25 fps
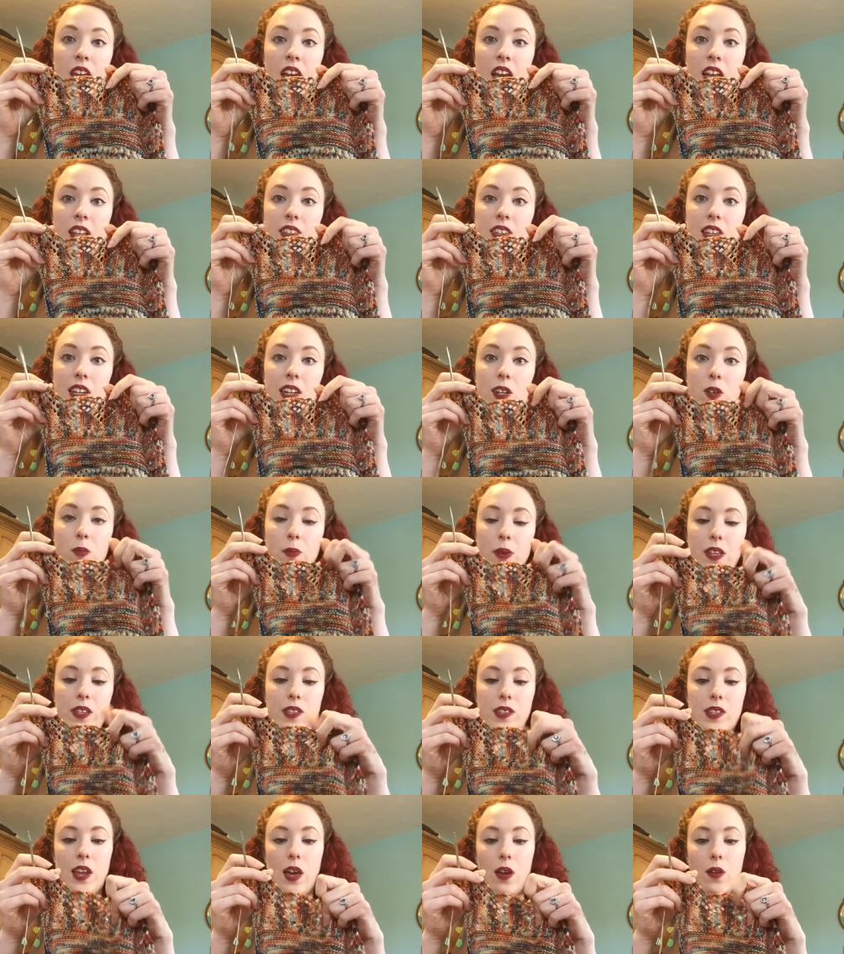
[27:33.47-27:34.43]
It's a little
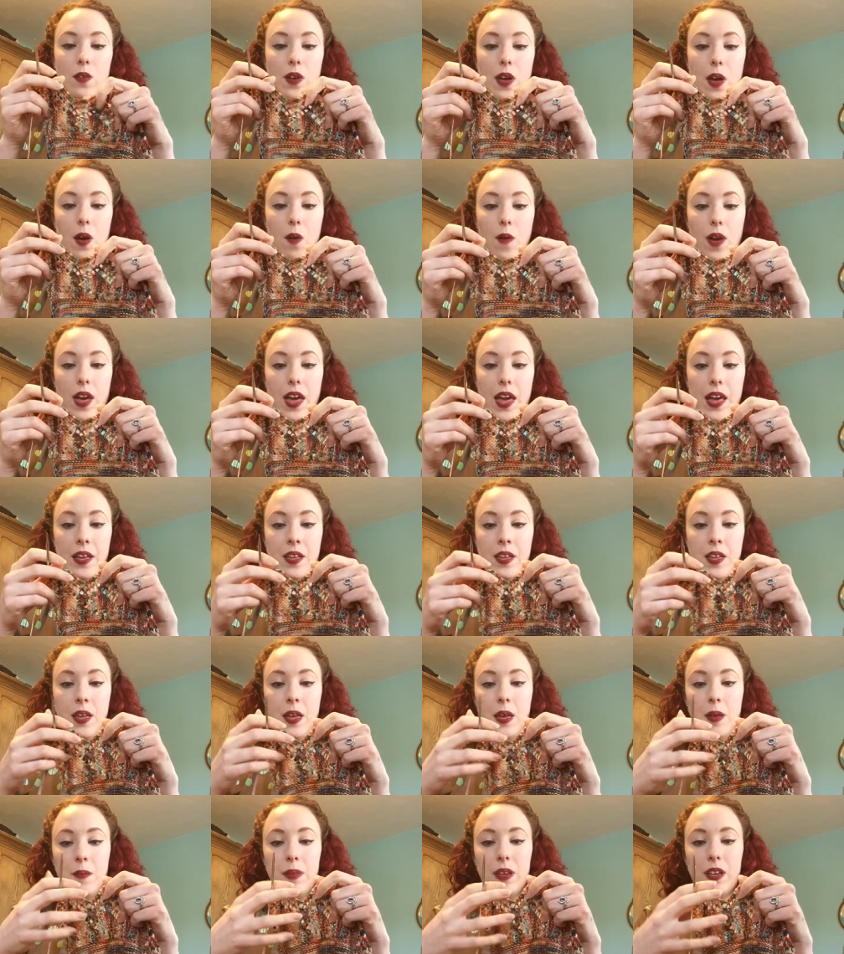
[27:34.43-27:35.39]
bit slow going
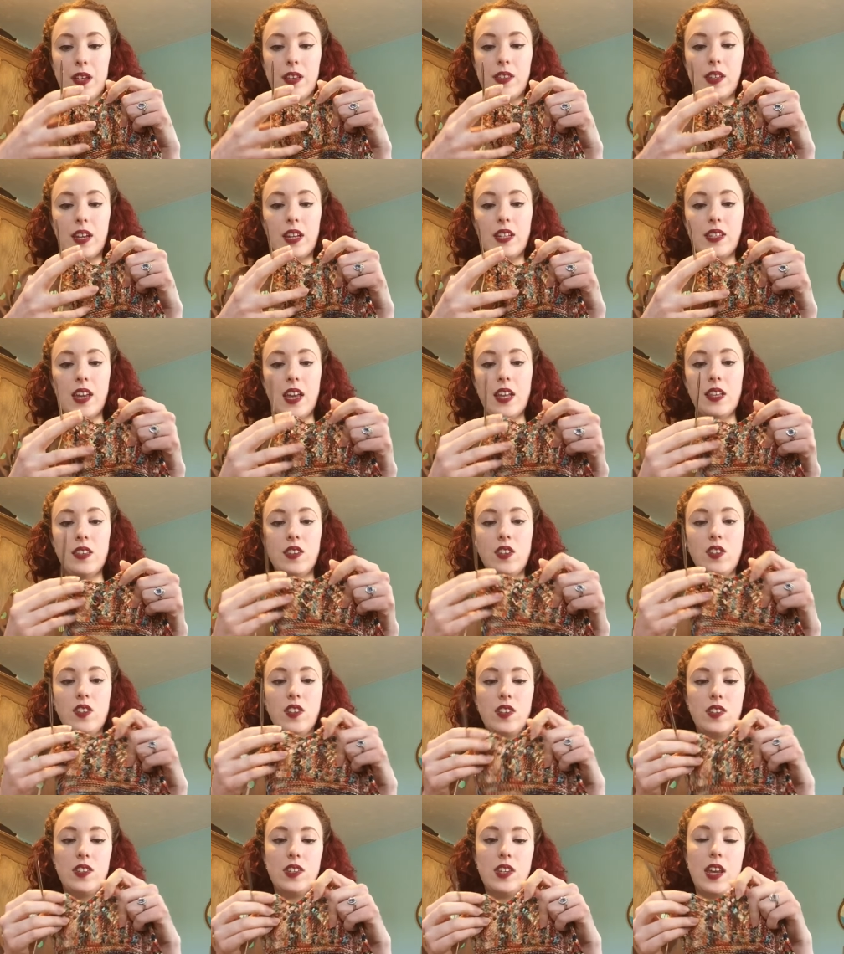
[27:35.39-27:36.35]
because I tend to
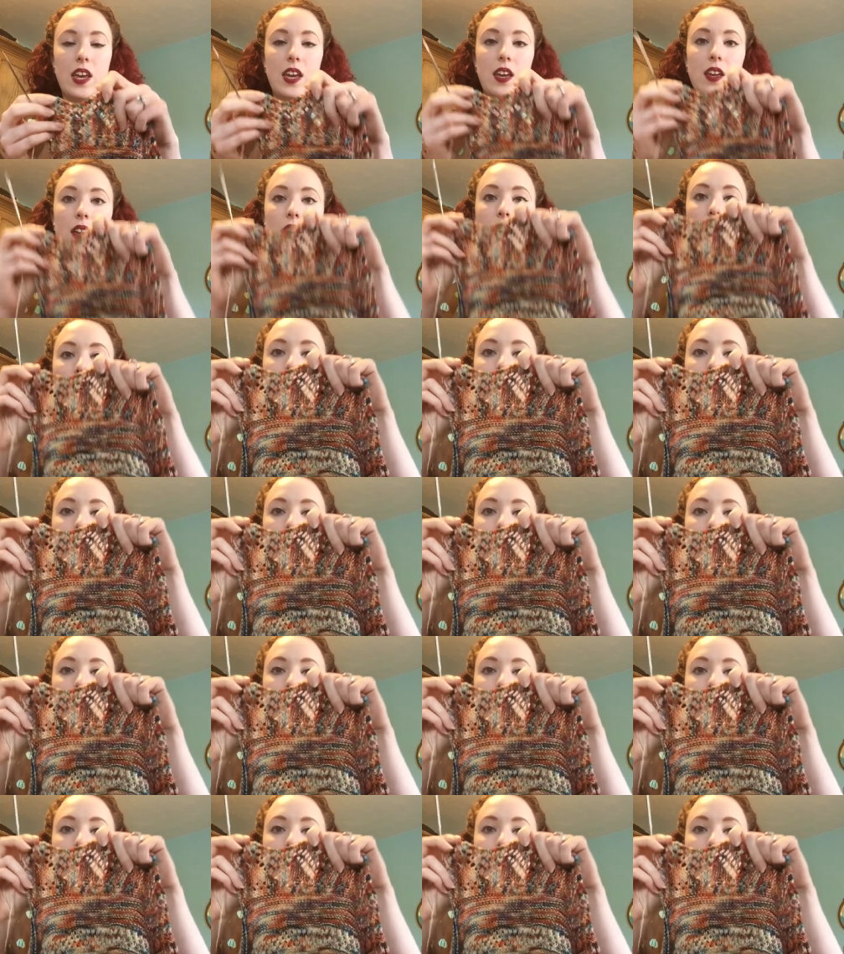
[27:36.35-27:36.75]
just knit